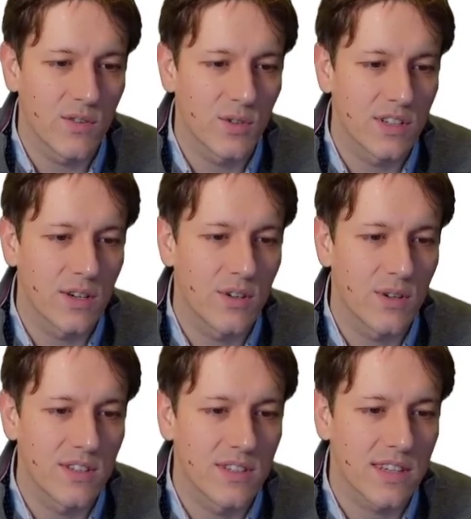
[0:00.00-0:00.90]
Of course, I don't
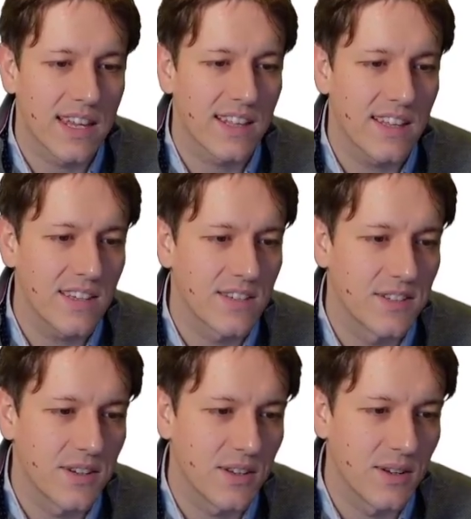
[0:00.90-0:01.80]
know the scale here,
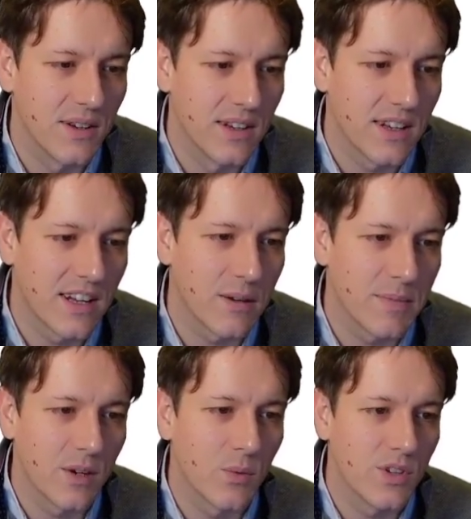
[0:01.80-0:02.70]
so I don't know how
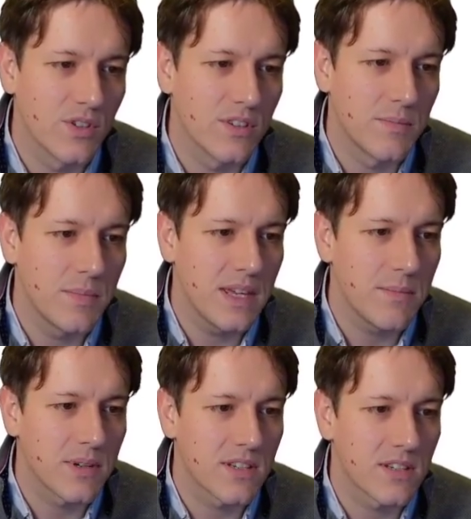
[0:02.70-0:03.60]
big 1 should
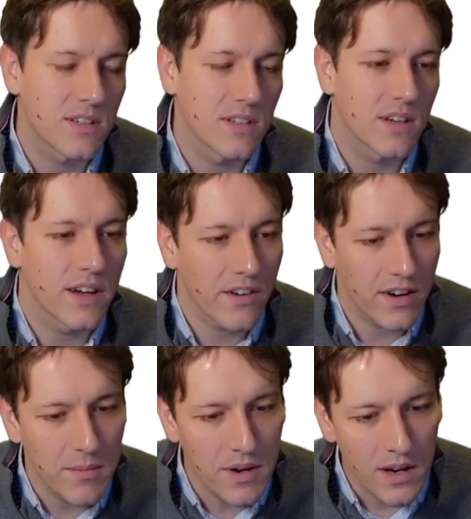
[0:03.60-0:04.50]
be, but it's just a
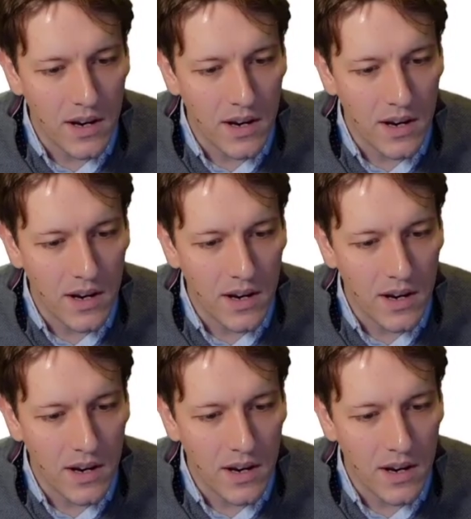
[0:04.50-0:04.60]
diagram.